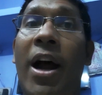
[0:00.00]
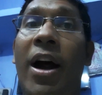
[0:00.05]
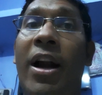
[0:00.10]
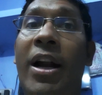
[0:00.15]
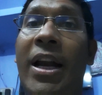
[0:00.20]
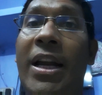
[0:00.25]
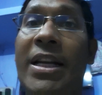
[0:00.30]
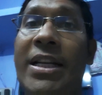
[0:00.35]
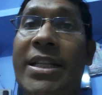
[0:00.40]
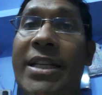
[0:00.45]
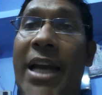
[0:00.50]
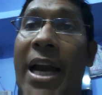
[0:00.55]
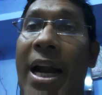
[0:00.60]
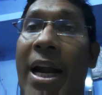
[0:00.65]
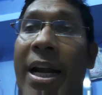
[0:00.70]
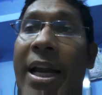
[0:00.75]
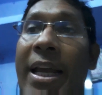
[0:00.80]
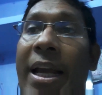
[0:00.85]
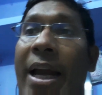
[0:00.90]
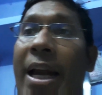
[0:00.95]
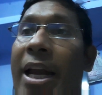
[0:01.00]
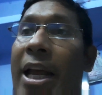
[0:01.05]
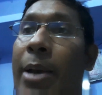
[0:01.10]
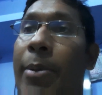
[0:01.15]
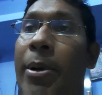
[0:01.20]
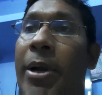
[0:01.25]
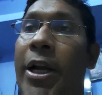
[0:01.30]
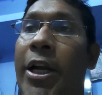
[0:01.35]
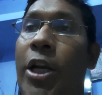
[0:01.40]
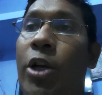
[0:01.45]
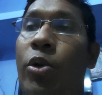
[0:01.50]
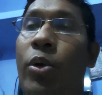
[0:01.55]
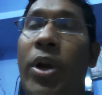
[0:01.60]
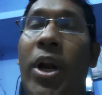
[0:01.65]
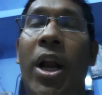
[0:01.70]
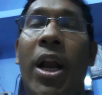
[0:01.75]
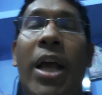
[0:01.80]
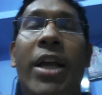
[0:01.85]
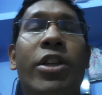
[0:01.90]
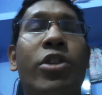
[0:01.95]
understanding and ability to
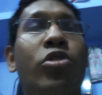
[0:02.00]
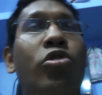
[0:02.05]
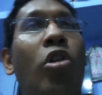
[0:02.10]
analyze.